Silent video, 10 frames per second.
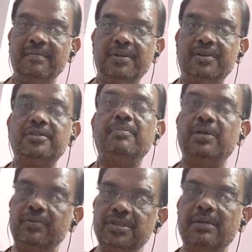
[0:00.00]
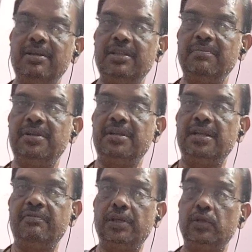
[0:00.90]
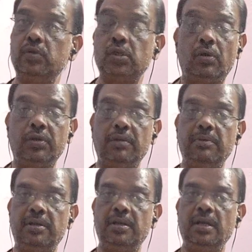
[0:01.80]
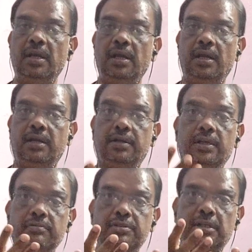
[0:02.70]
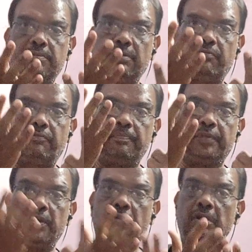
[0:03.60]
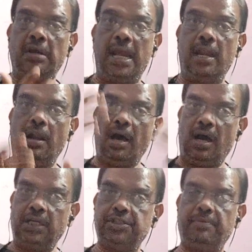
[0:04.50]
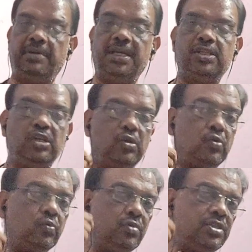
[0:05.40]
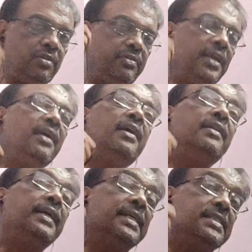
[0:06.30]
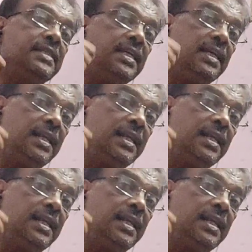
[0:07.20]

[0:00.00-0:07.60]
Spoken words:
because they may use some other mirror. If they use concave mirror, it gives them the enlarged image, roots of the hair they can see